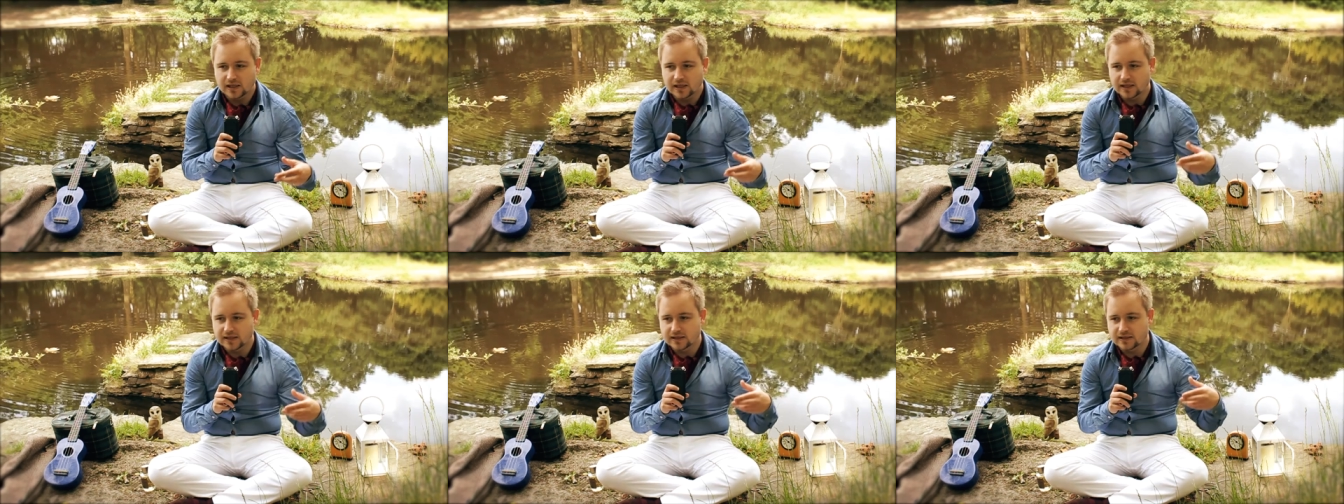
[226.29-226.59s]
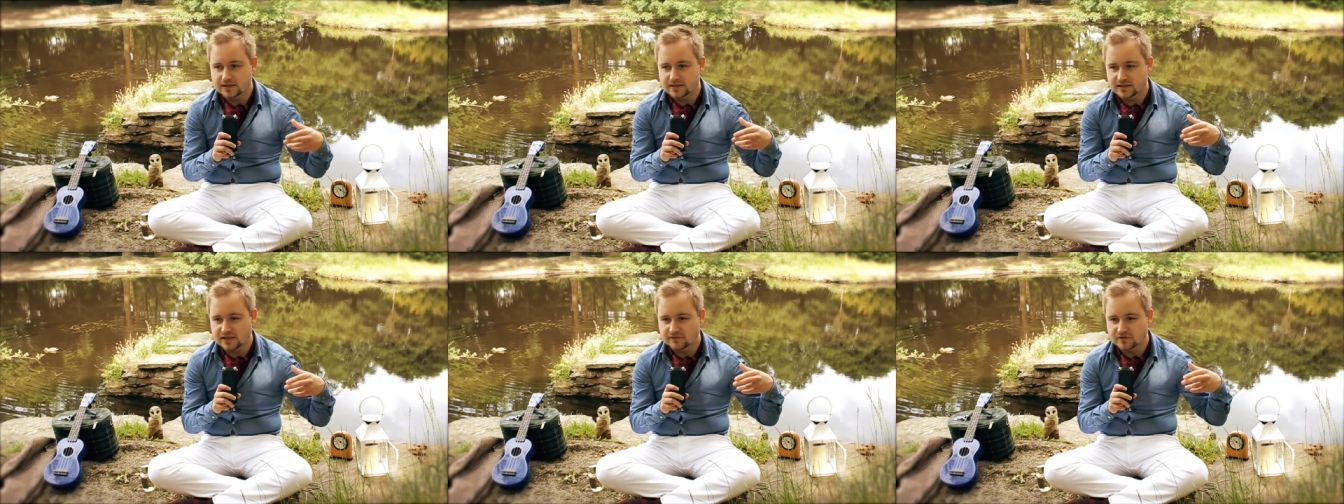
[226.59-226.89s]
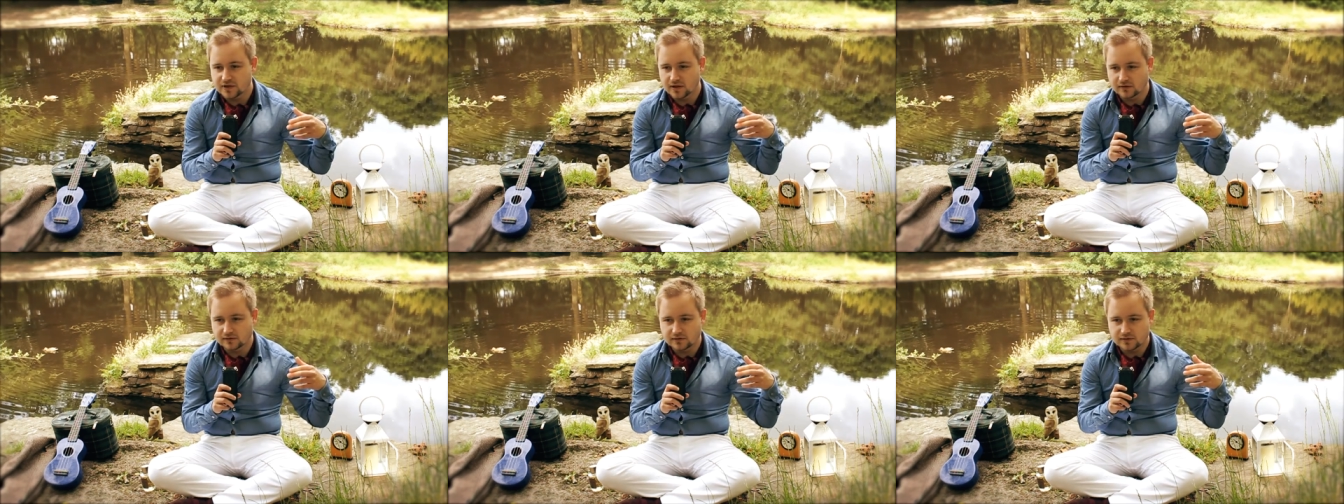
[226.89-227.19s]
and
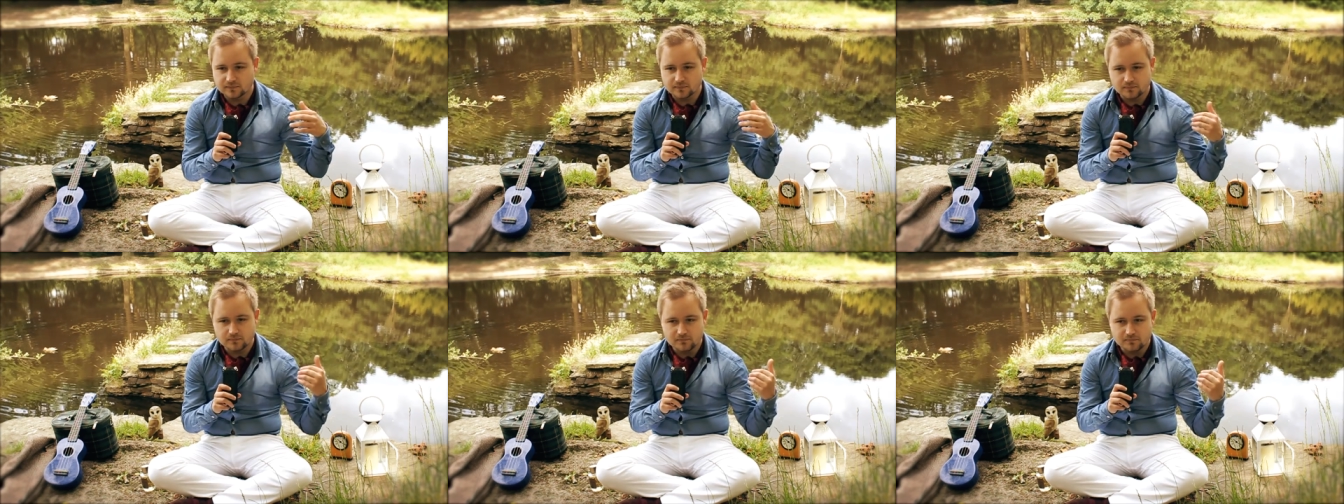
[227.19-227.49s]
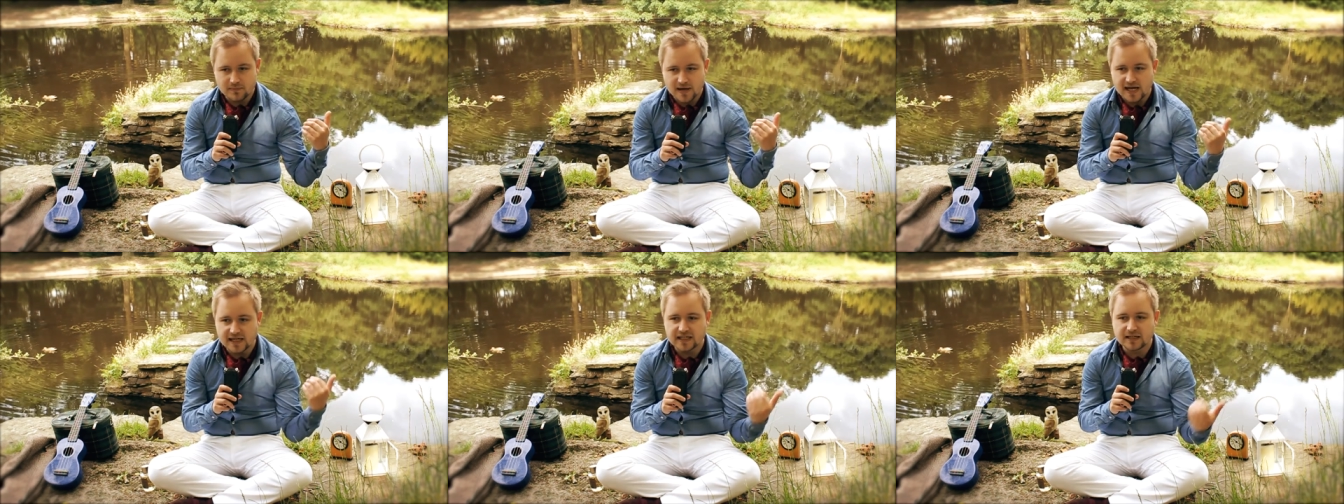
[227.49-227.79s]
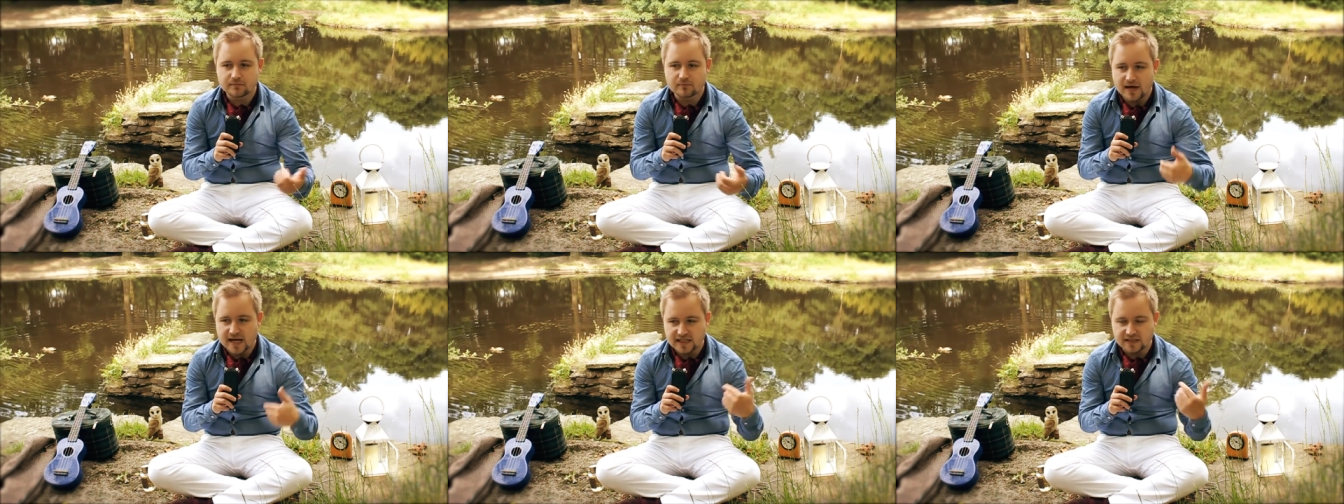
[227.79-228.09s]
they've done
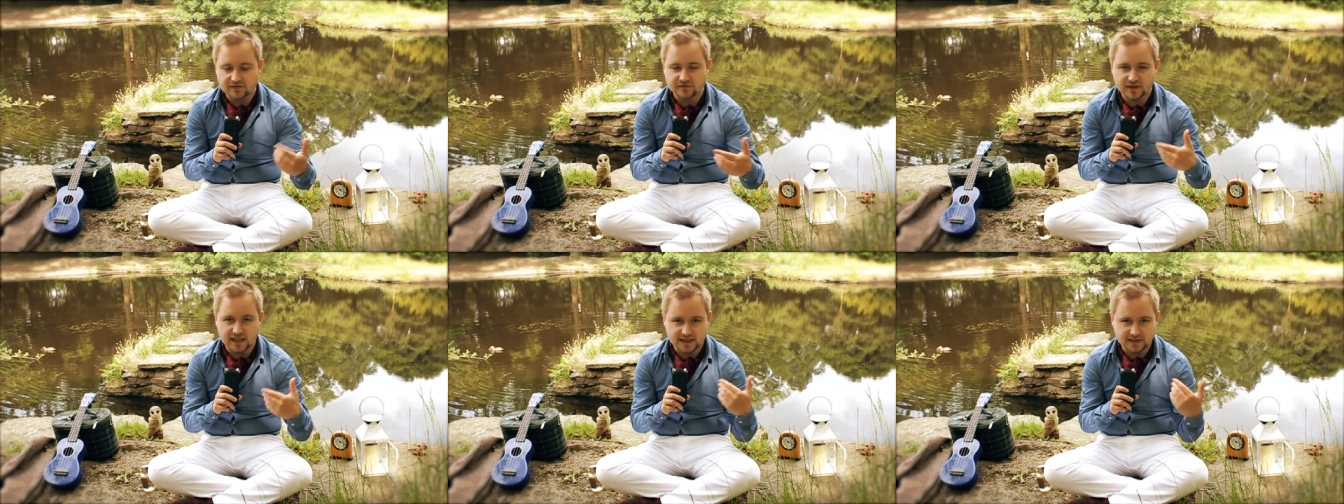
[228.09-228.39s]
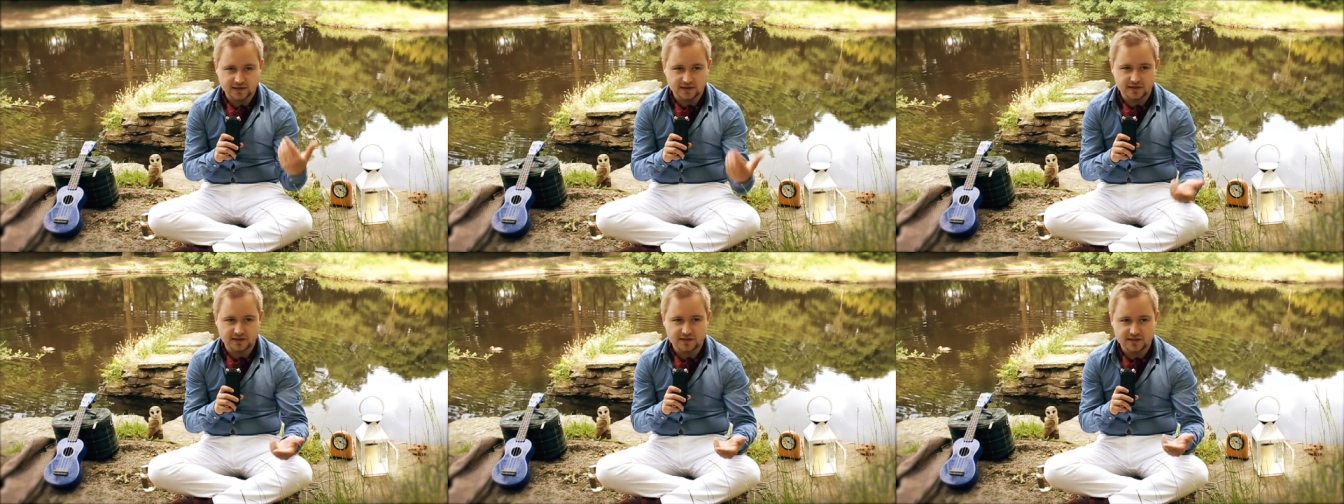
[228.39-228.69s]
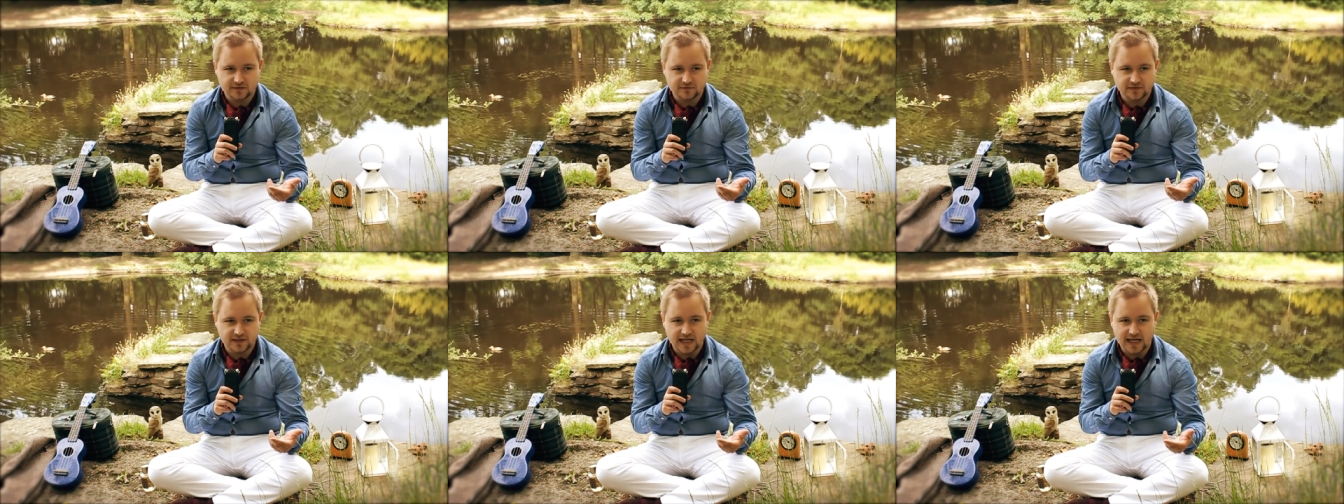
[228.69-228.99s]
many many
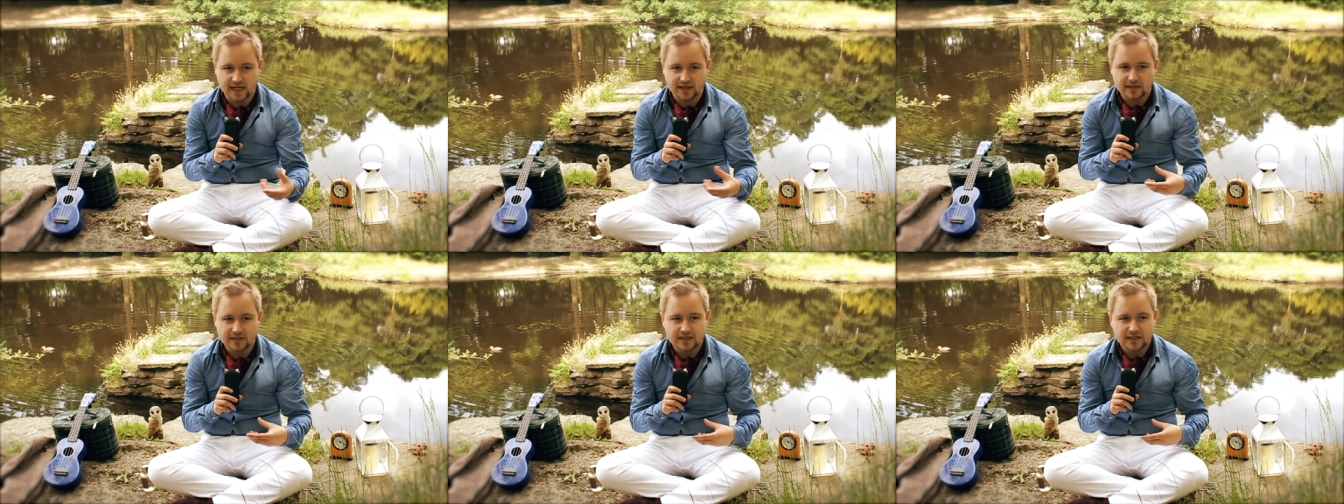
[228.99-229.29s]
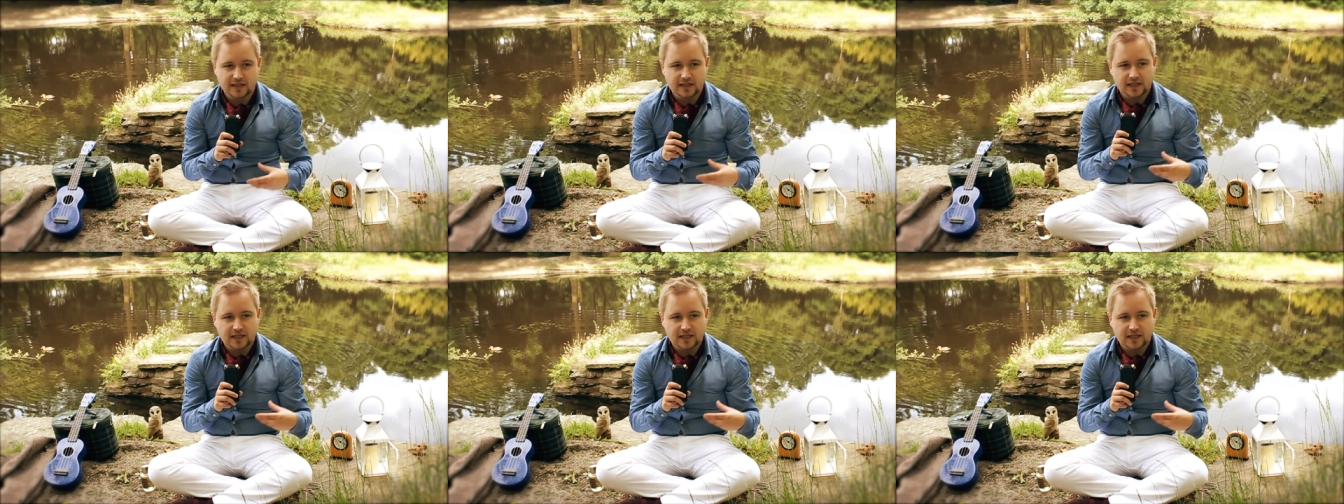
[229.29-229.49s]
flankers of that,